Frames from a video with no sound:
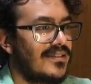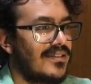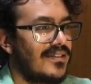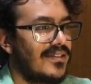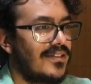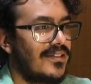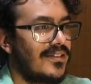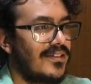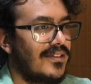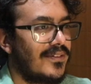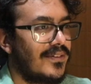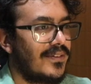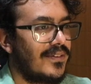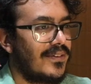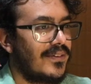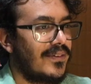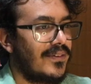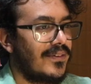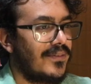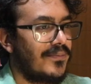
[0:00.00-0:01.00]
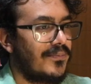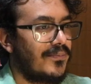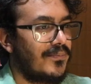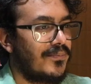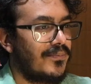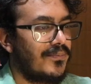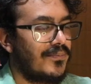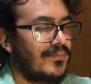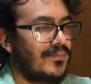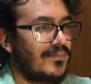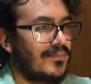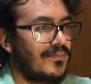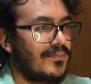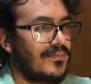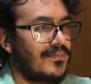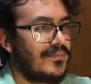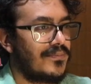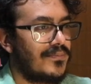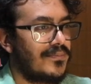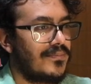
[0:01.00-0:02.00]

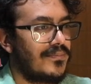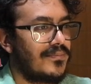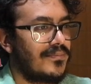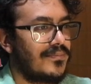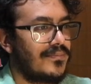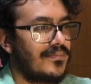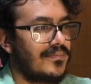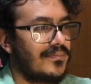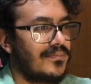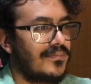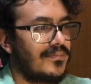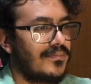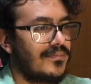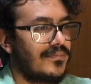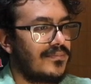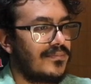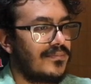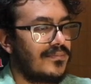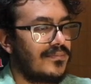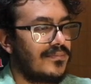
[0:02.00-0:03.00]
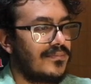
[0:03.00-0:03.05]
[no speech]